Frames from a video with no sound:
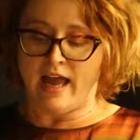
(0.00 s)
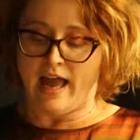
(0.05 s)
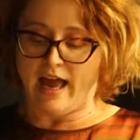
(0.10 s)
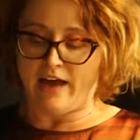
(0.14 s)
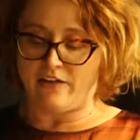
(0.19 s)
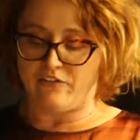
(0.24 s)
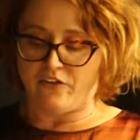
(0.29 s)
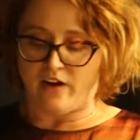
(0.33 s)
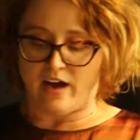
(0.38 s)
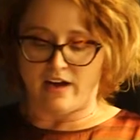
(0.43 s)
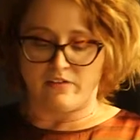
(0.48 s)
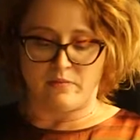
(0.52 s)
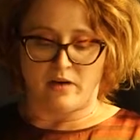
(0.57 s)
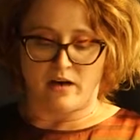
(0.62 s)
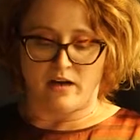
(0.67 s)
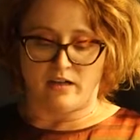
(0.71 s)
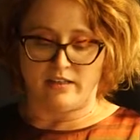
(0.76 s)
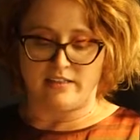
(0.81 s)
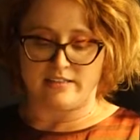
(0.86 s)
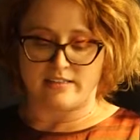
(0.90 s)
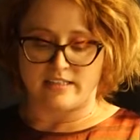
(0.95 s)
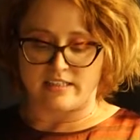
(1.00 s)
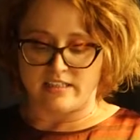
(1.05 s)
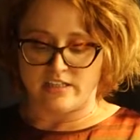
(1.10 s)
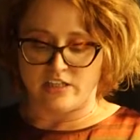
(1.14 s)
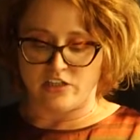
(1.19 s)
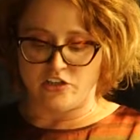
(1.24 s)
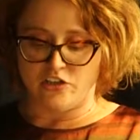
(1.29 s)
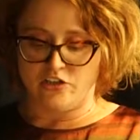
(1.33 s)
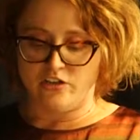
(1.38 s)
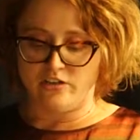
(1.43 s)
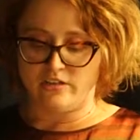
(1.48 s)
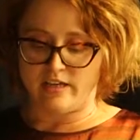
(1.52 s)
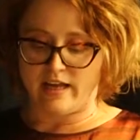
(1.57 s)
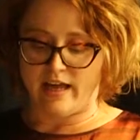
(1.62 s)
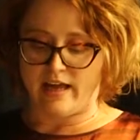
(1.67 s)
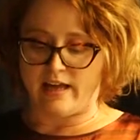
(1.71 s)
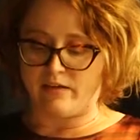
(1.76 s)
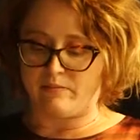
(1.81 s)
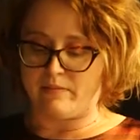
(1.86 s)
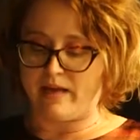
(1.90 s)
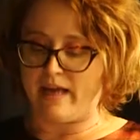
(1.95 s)
at 5 Mile has continued,
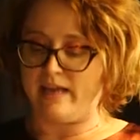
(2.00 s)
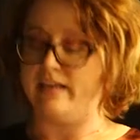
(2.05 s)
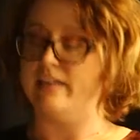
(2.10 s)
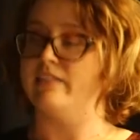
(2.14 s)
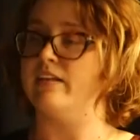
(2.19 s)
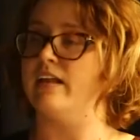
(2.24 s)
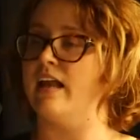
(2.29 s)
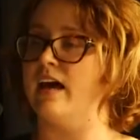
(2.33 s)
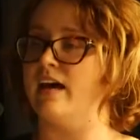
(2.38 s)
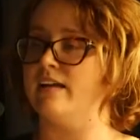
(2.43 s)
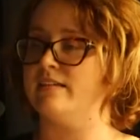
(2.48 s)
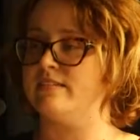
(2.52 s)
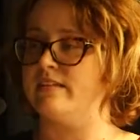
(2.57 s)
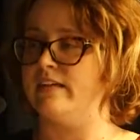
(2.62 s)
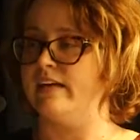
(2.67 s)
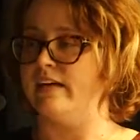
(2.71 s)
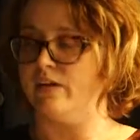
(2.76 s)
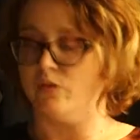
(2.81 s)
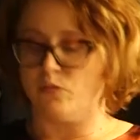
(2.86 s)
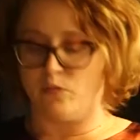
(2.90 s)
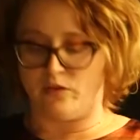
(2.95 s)
and in the last year,